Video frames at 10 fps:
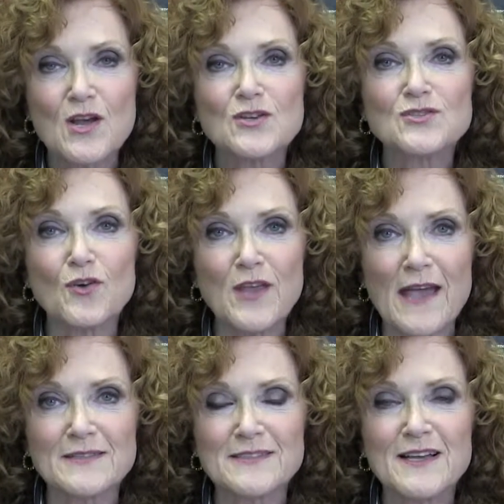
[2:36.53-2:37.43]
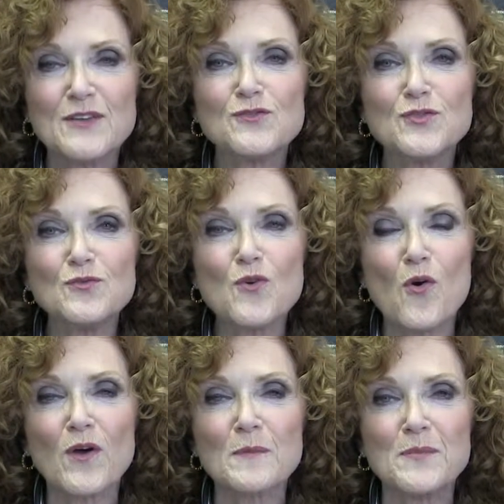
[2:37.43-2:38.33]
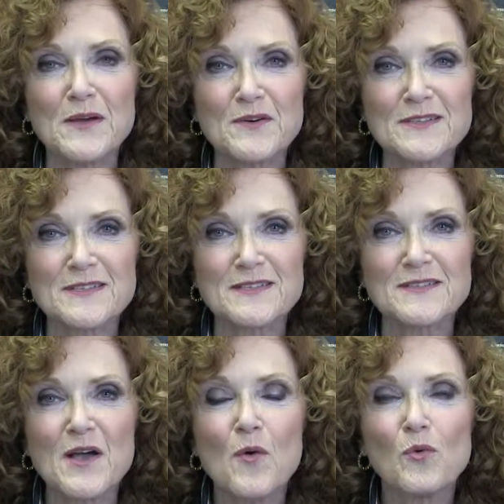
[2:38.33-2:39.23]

So yes, 2 court appearances